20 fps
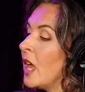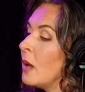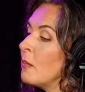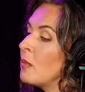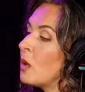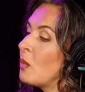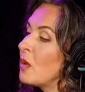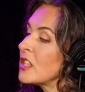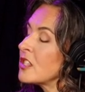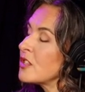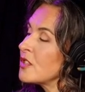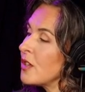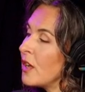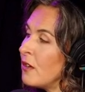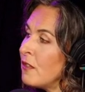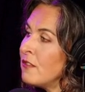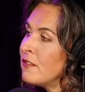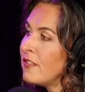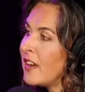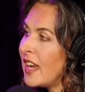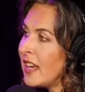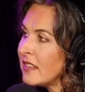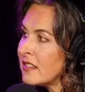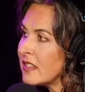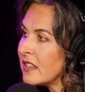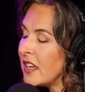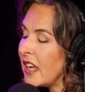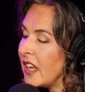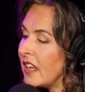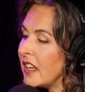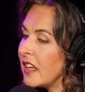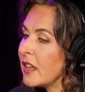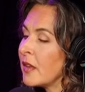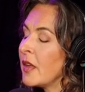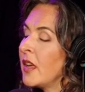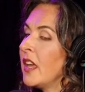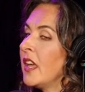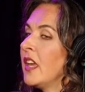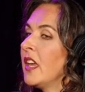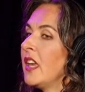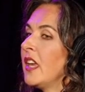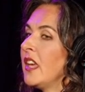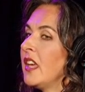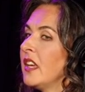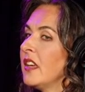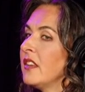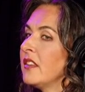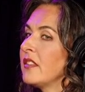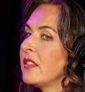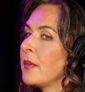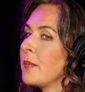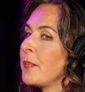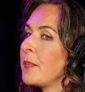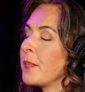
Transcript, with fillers: But what's so fascinating is